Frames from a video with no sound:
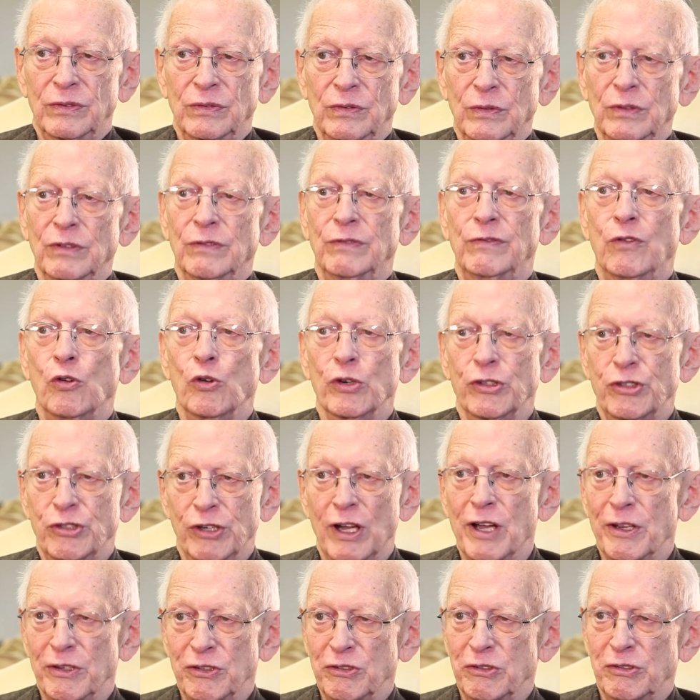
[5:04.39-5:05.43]
with four
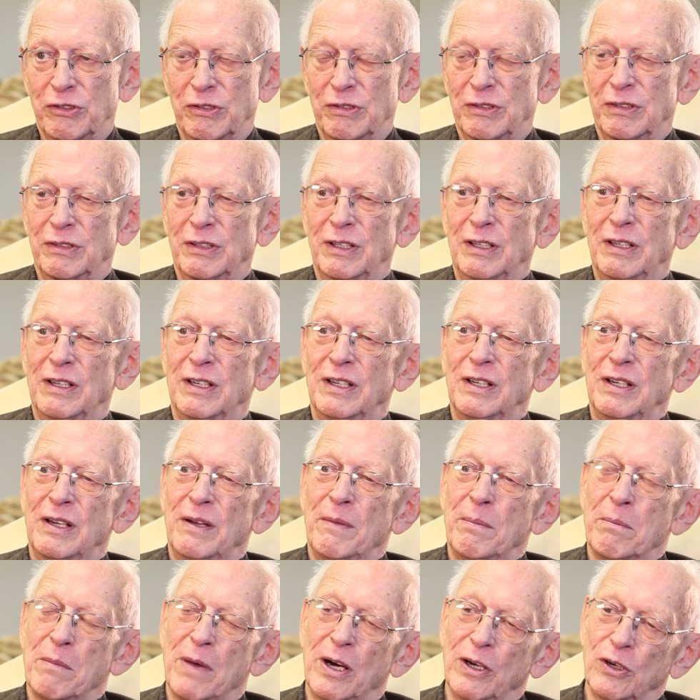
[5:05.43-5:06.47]
sons.
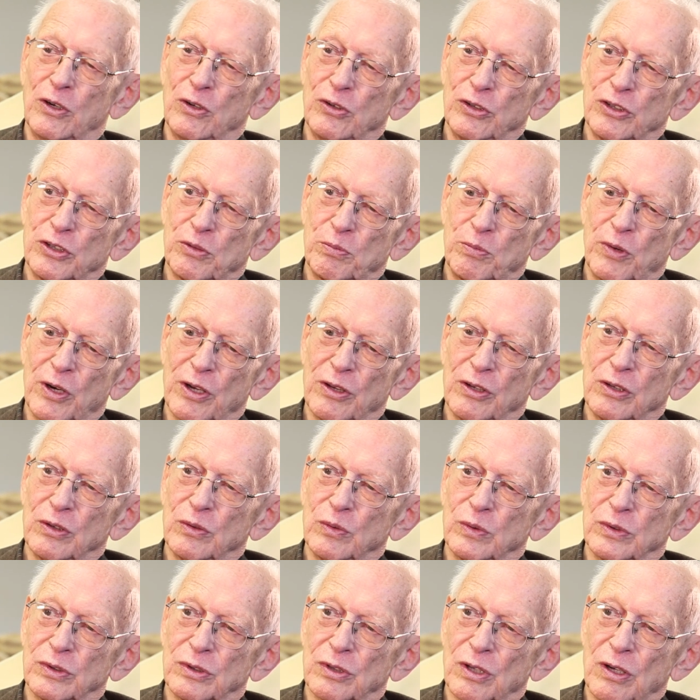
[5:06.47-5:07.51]
My oldest brother
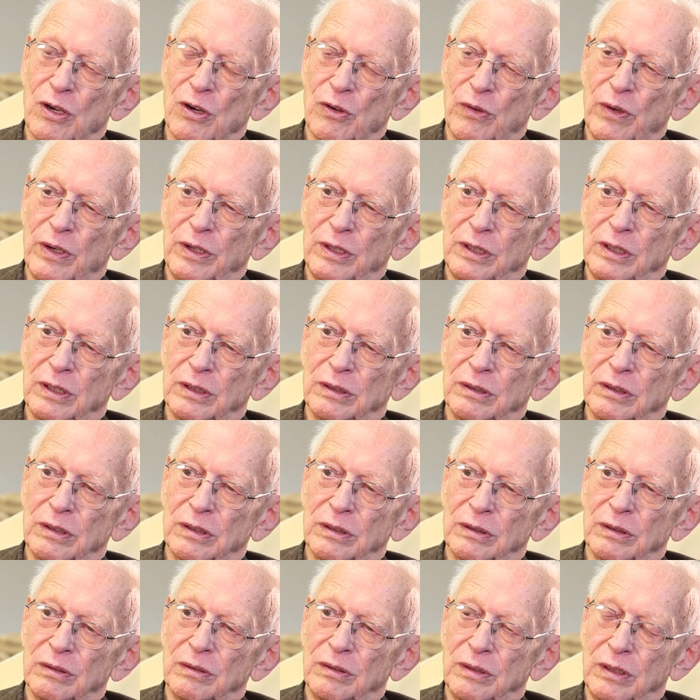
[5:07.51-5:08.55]
was already in,
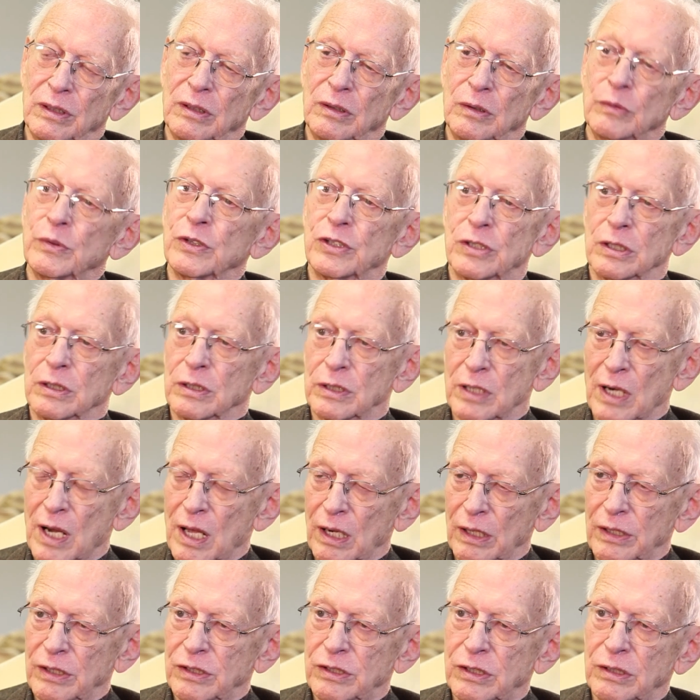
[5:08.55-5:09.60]
the, he was in college.